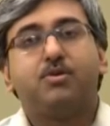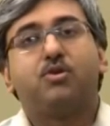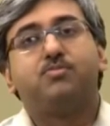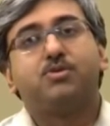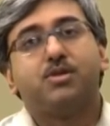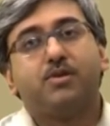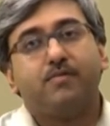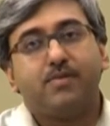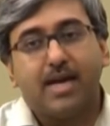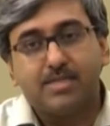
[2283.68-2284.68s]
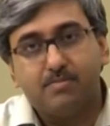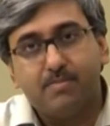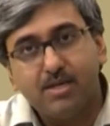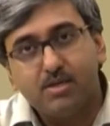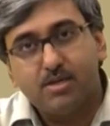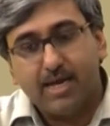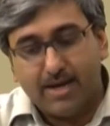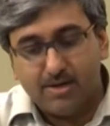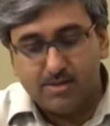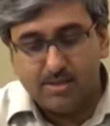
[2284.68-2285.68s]
be observed as a major
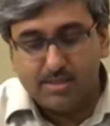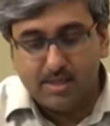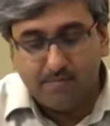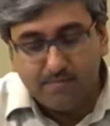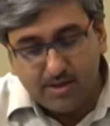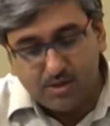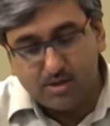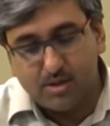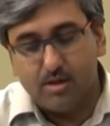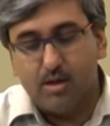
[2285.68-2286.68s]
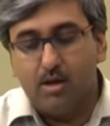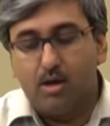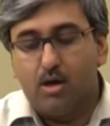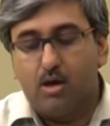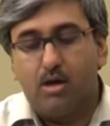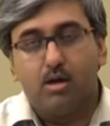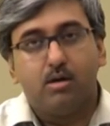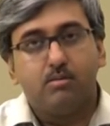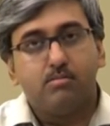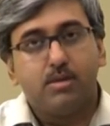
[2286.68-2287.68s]
characteristic feature
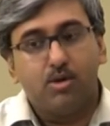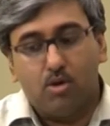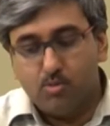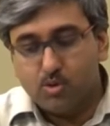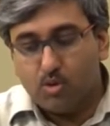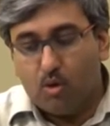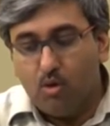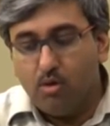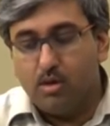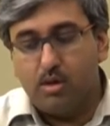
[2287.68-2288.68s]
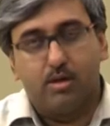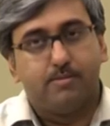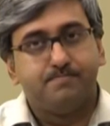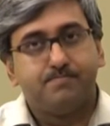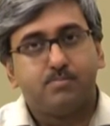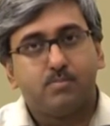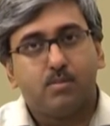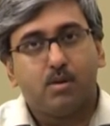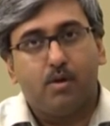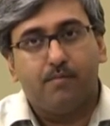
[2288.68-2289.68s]
in almost all
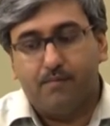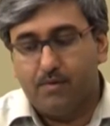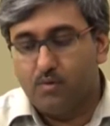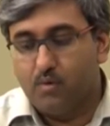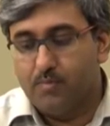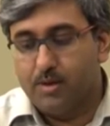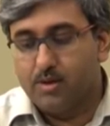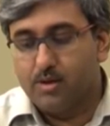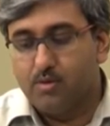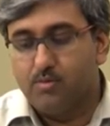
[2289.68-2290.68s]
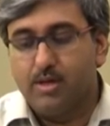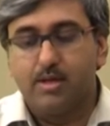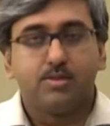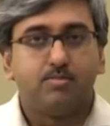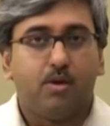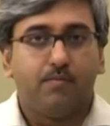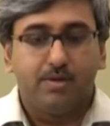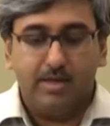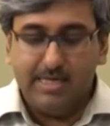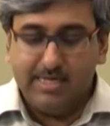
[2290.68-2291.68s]
of European colonialism of
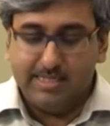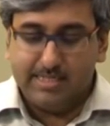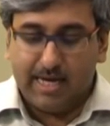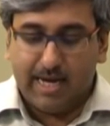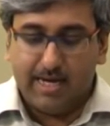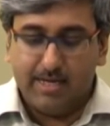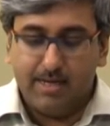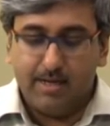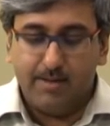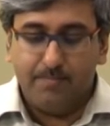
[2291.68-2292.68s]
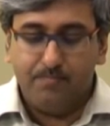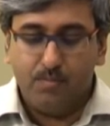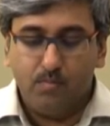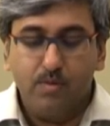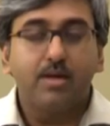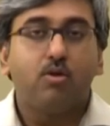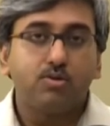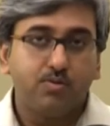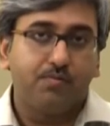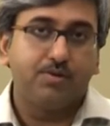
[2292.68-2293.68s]
the East. And we can
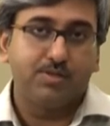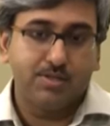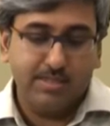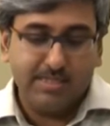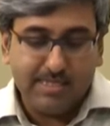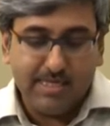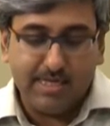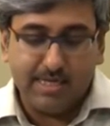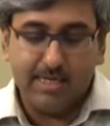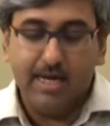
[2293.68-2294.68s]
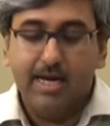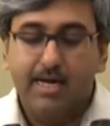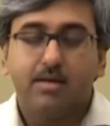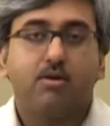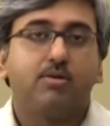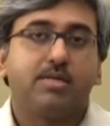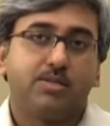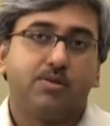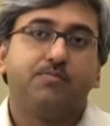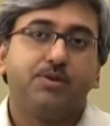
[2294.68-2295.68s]
also, for instance, see it in the
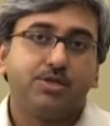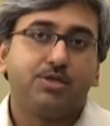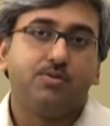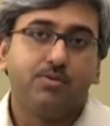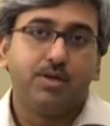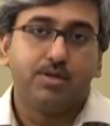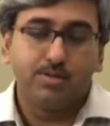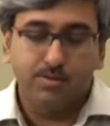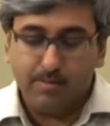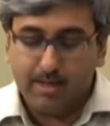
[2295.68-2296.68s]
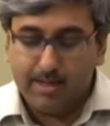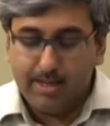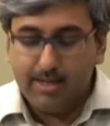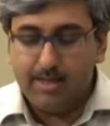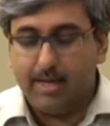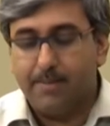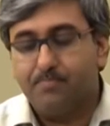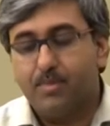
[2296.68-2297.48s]
context of British colonialism in India.